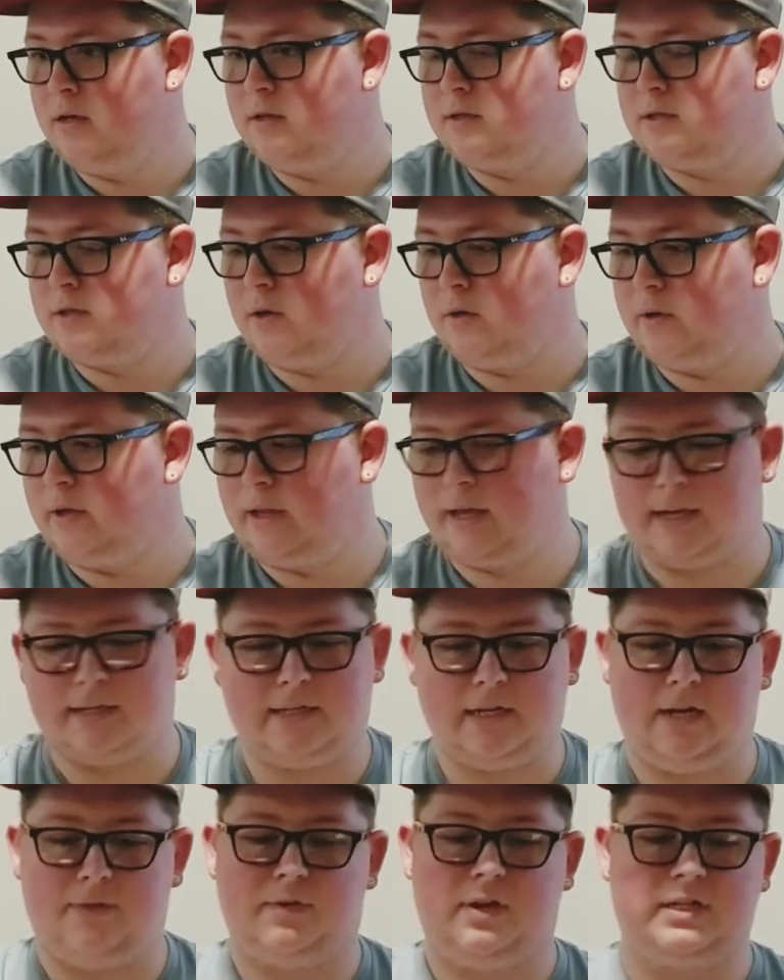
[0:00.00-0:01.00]
So like I
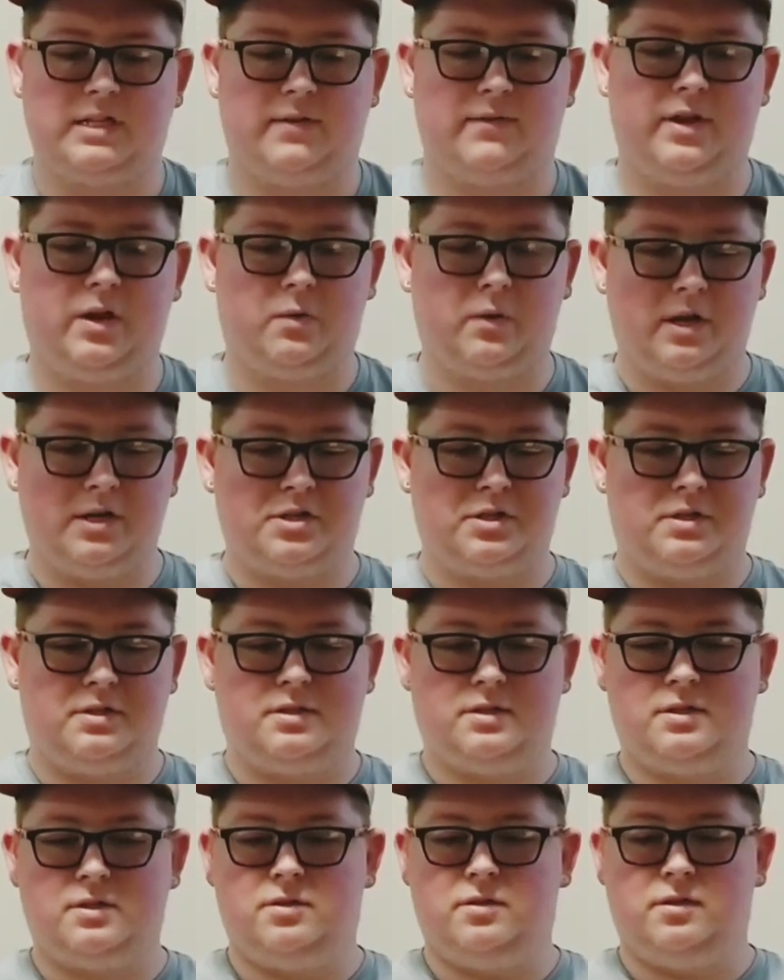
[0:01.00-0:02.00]
said, if you guys have any
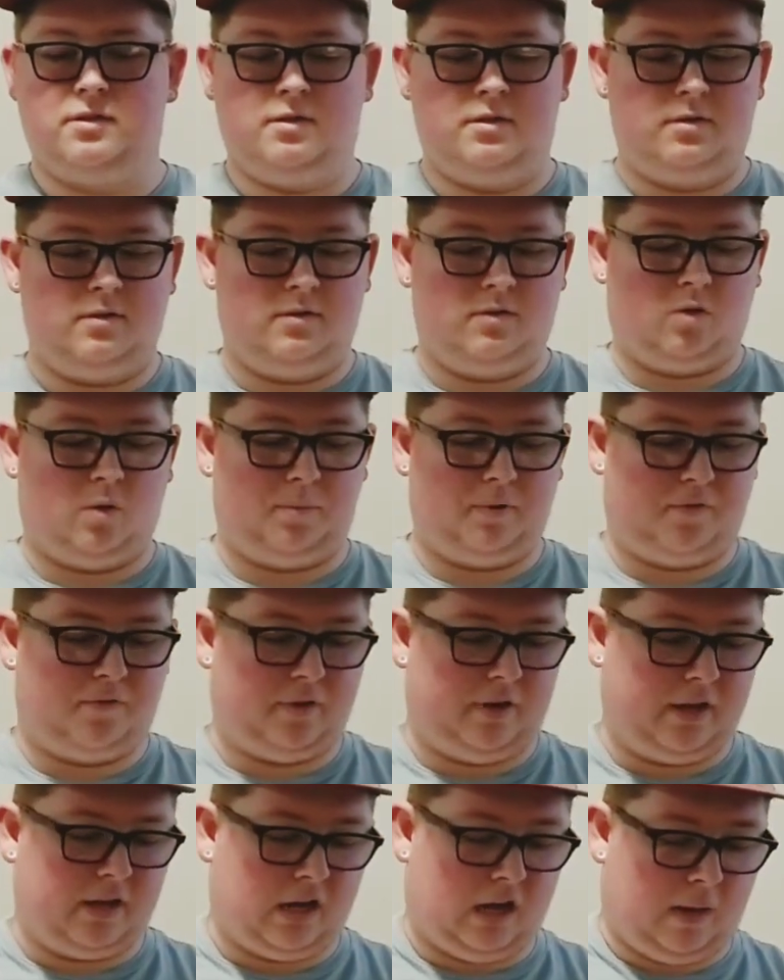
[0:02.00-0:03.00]
questions, don't be
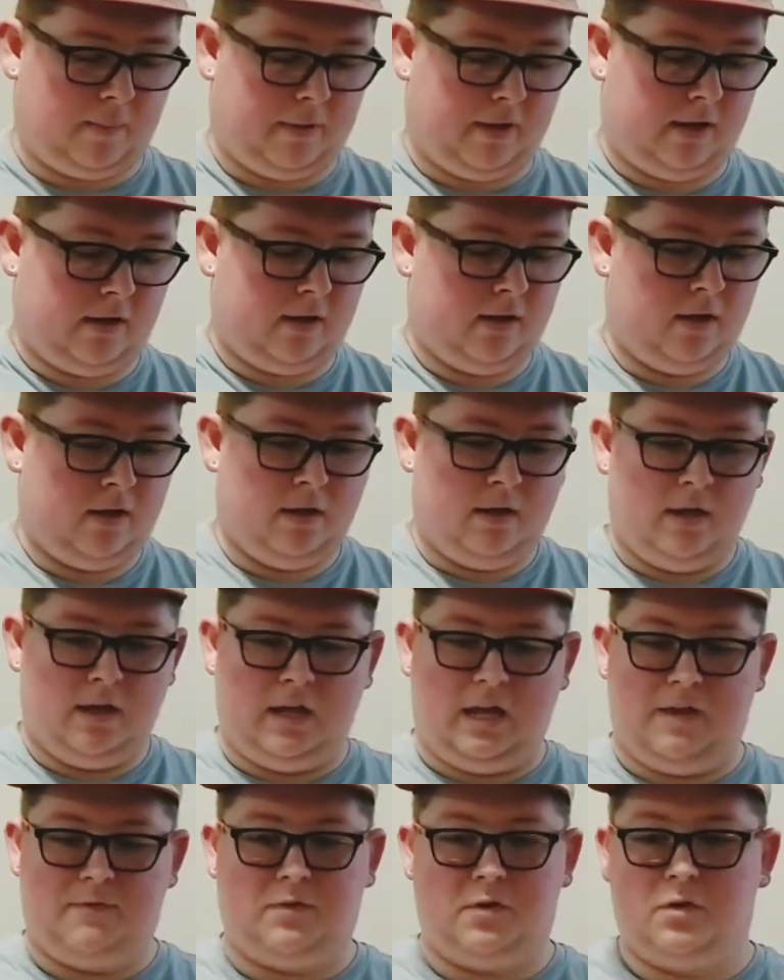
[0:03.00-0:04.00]
afraid to comment.
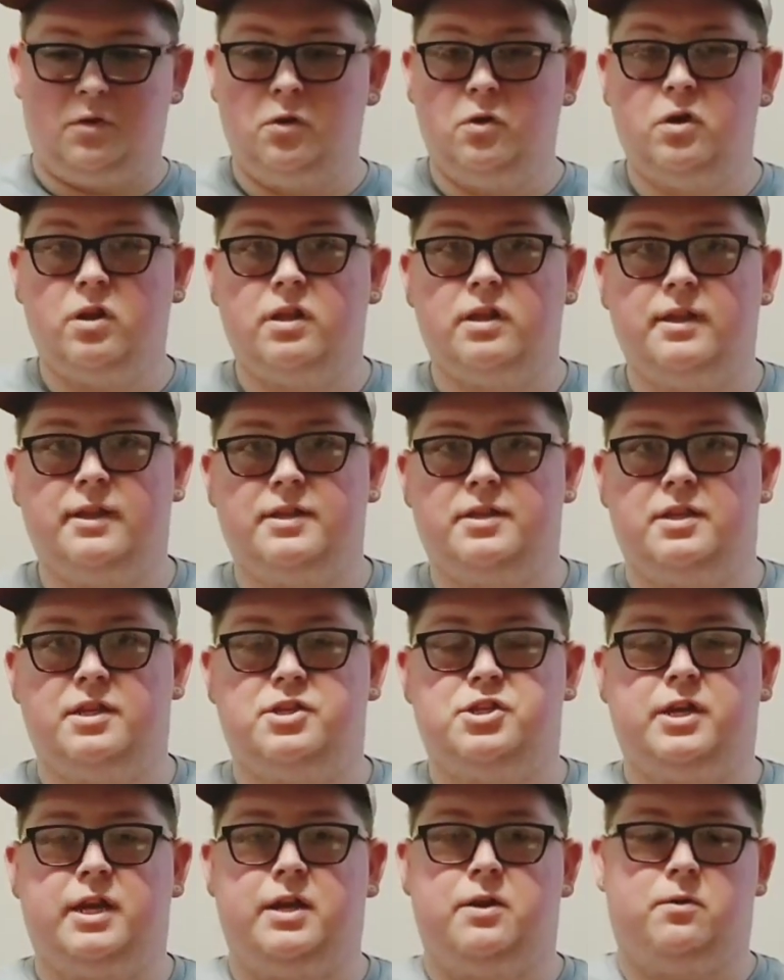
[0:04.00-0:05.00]
If you're new to the
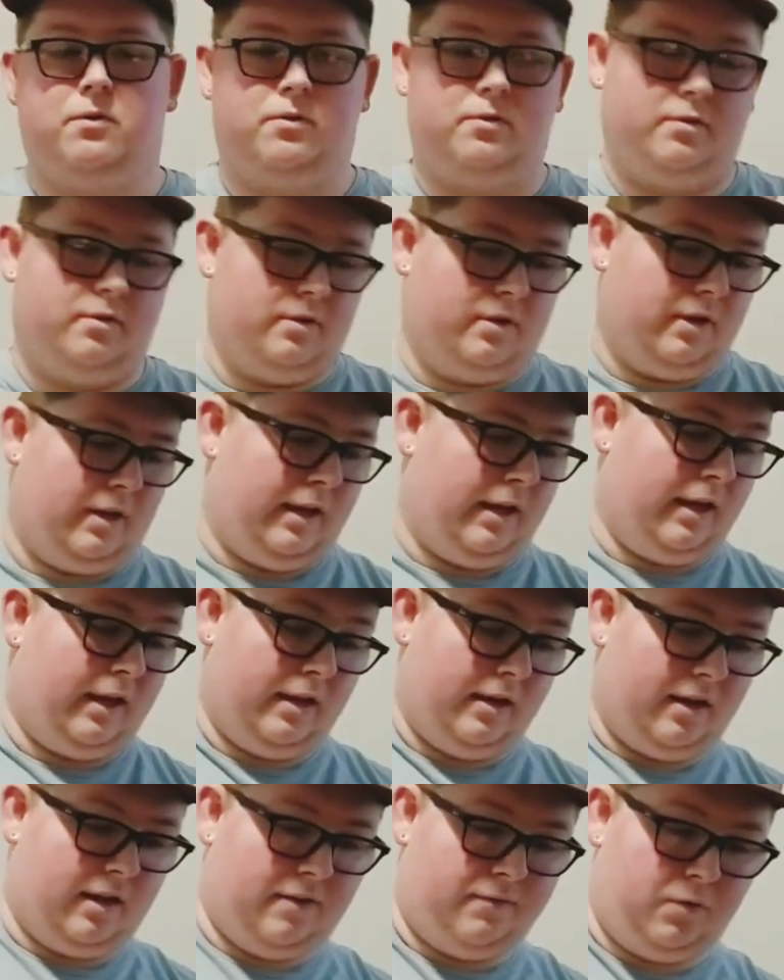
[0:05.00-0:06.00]
channel,
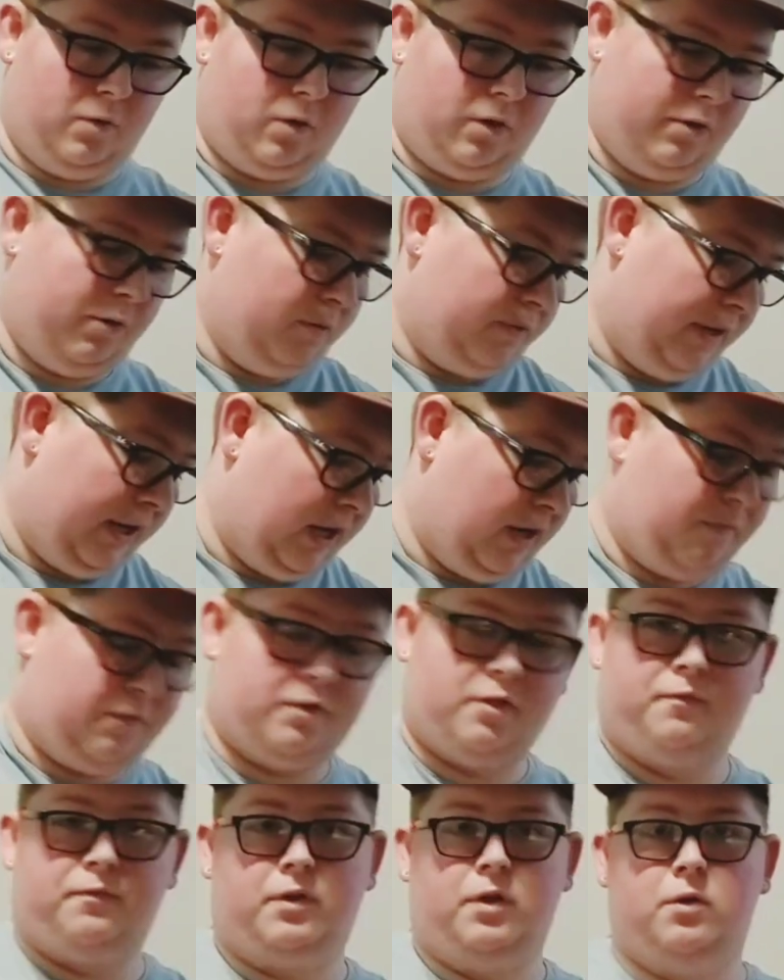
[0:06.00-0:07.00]
and if you are new, thank you for
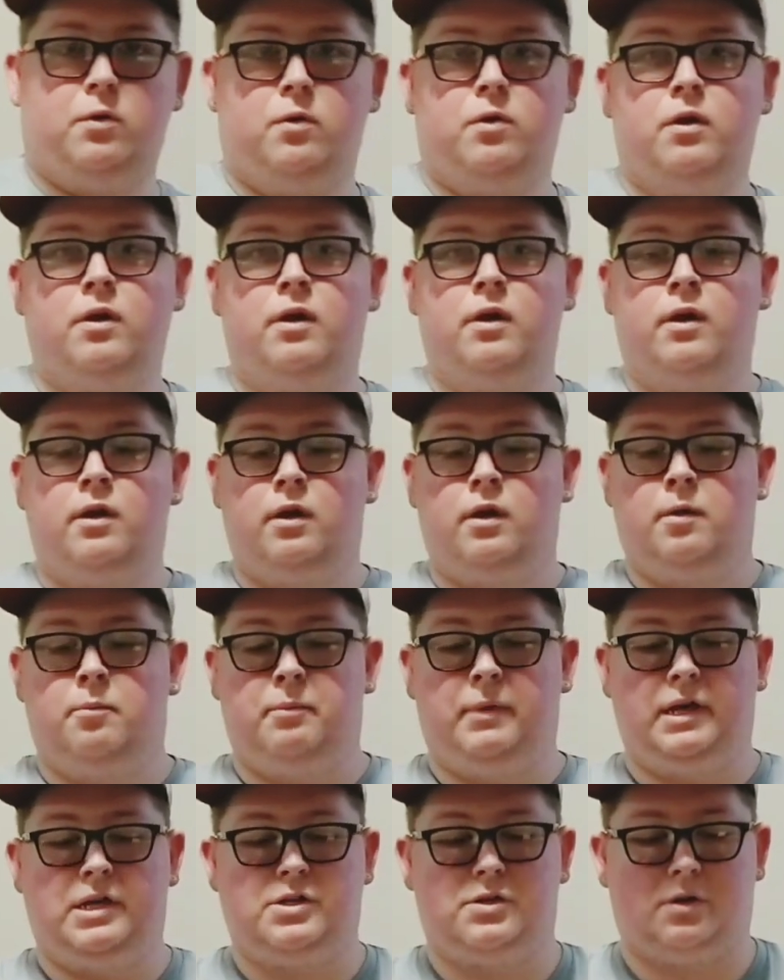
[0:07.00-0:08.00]
the view.
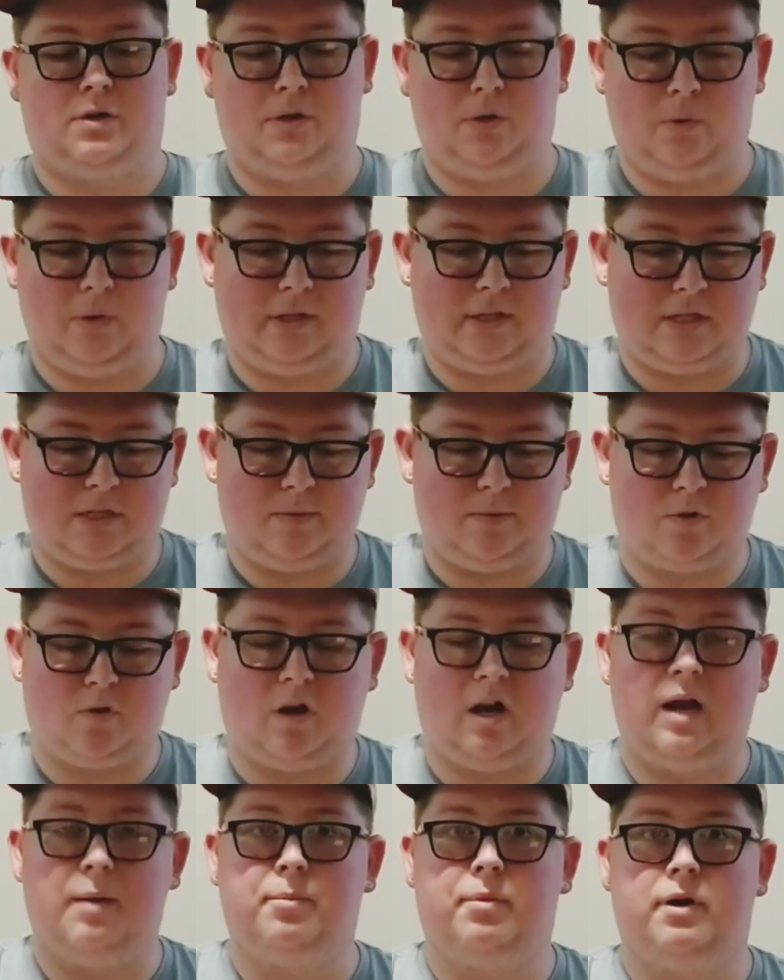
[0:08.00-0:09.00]
Make sure you hit the
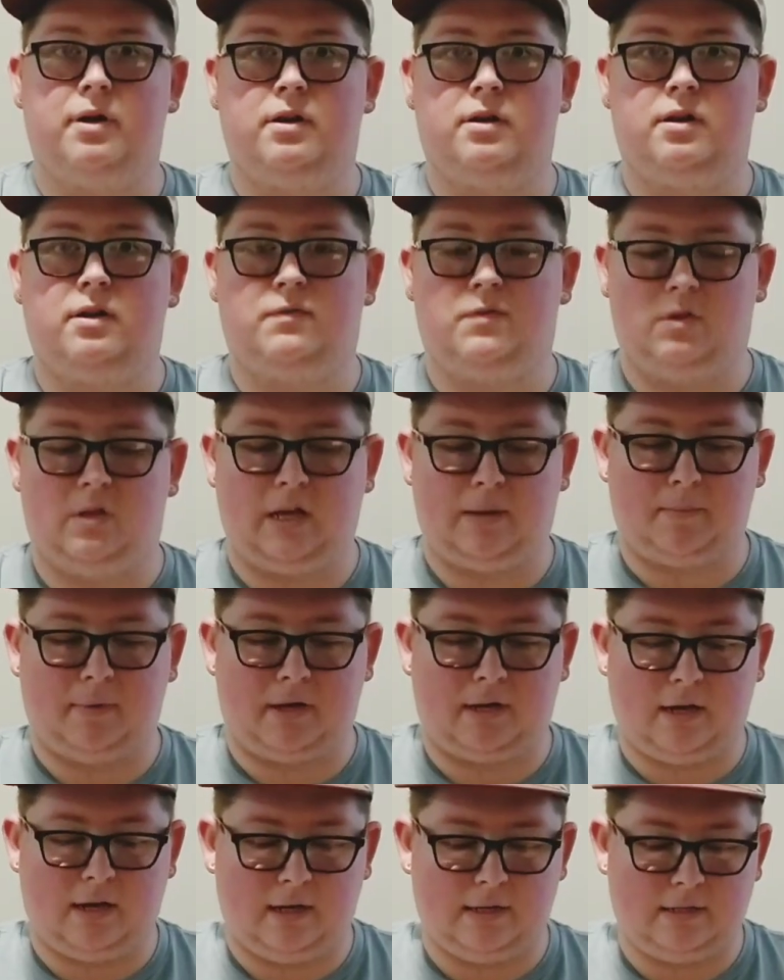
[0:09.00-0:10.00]
subscribe button if you like my
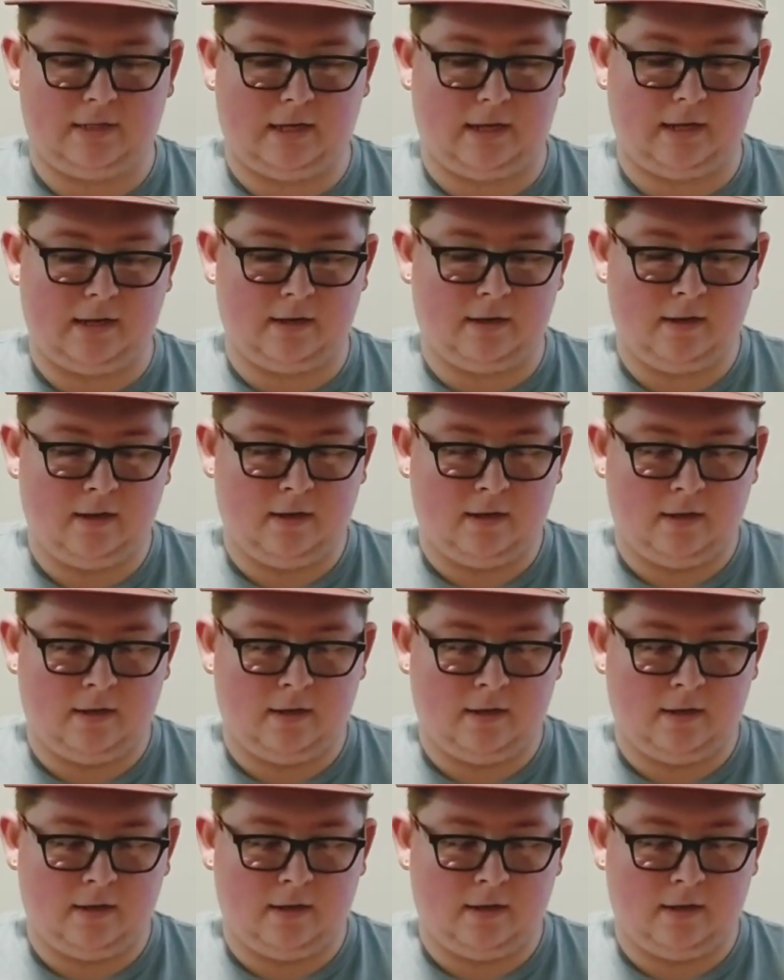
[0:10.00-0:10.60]
content.